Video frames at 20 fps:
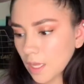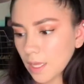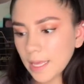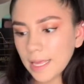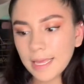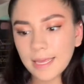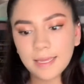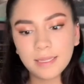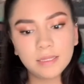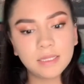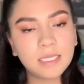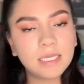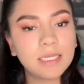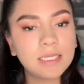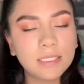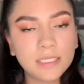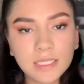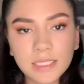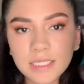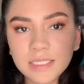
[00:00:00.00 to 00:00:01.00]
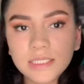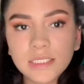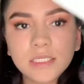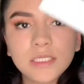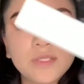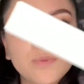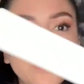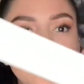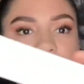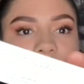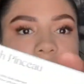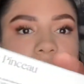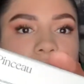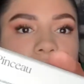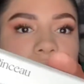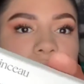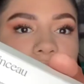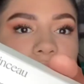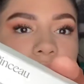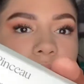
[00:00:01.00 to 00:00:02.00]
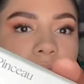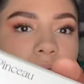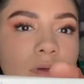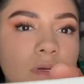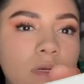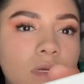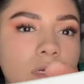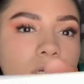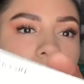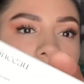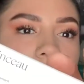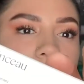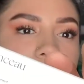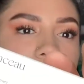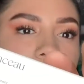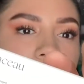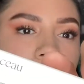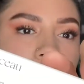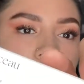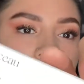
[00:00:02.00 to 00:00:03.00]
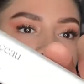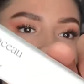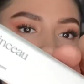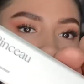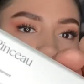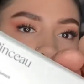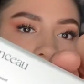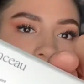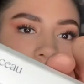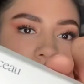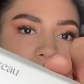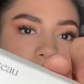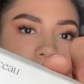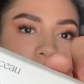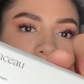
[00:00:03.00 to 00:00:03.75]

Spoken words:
And then this is what the concealer brush looks like.